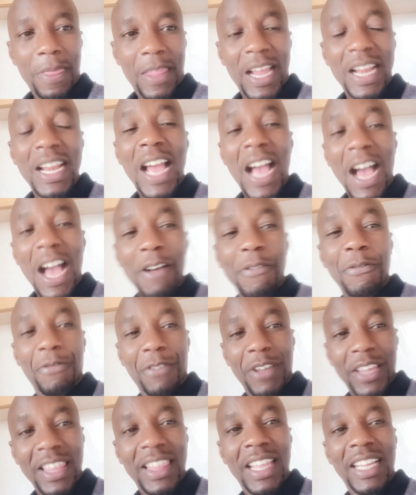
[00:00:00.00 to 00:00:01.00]
and have
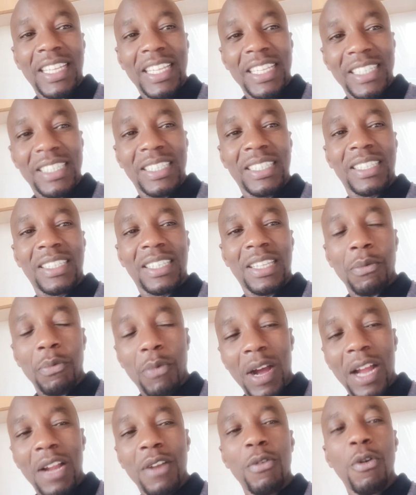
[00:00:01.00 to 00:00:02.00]
faith that He's the
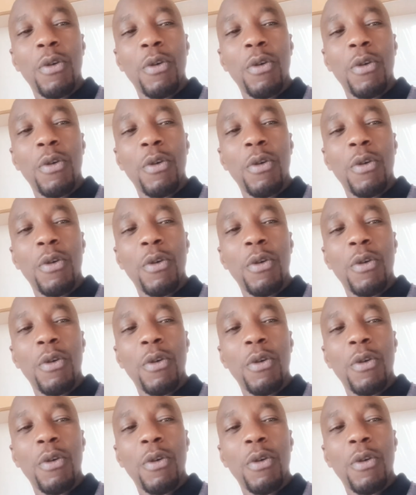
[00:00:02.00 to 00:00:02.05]
one